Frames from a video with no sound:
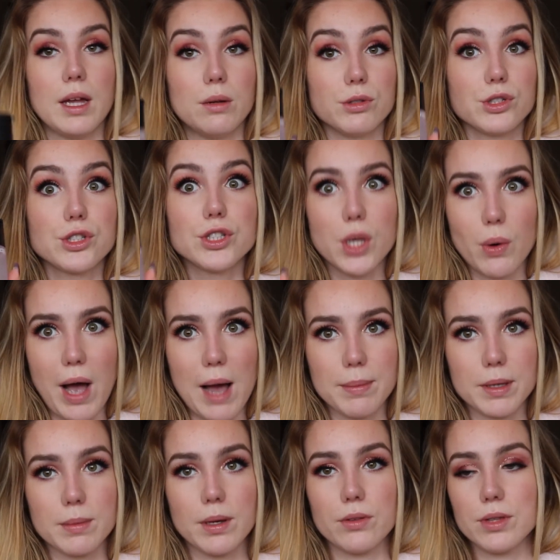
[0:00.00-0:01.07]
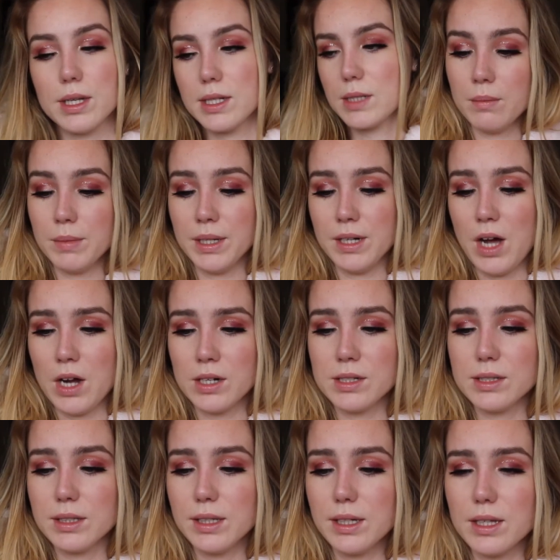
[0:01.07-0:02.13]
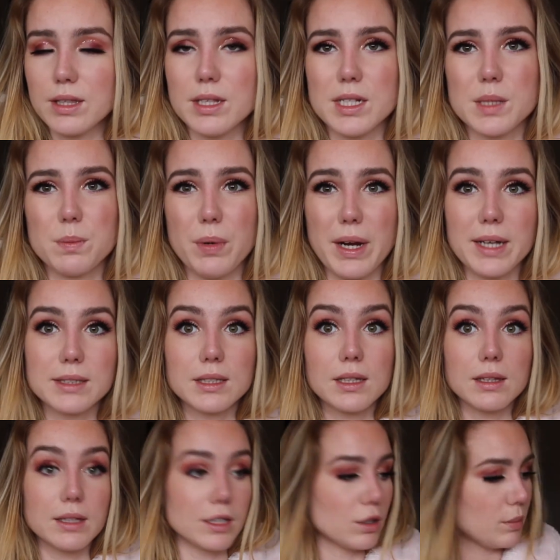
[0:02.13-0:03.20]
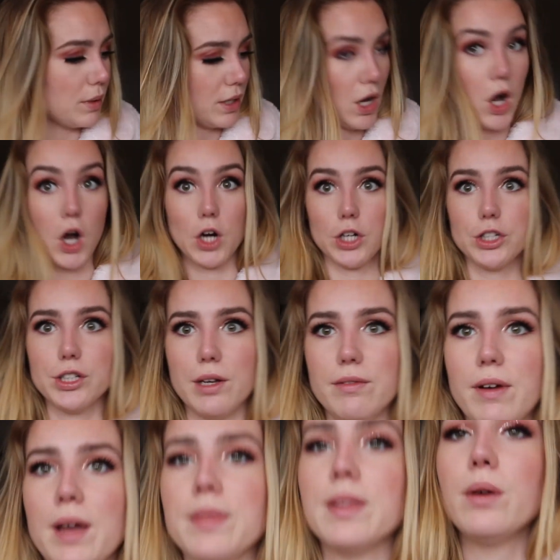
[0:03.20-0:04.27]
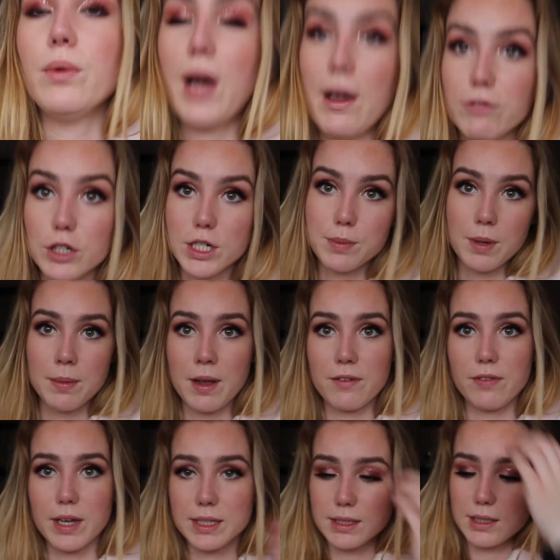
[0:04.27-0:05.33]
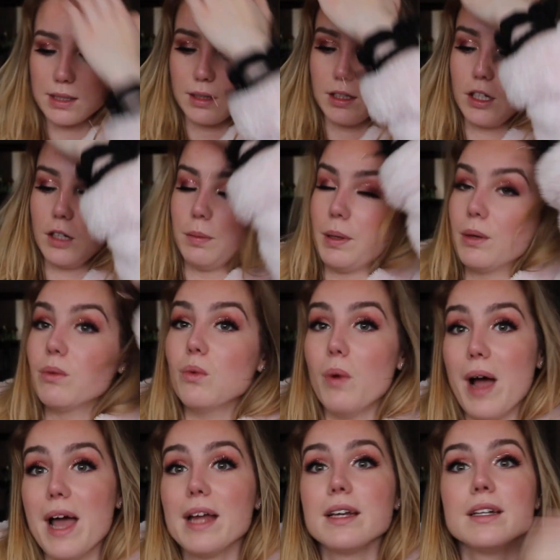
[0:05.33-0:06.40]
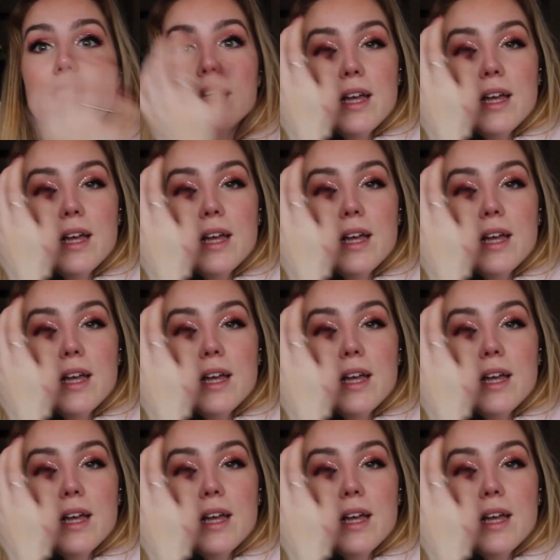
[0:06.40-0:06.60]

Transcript: I was so happy about this. But honestly, the spray is a little bit harsh. I find that after I spray my face, it's a little bit wet,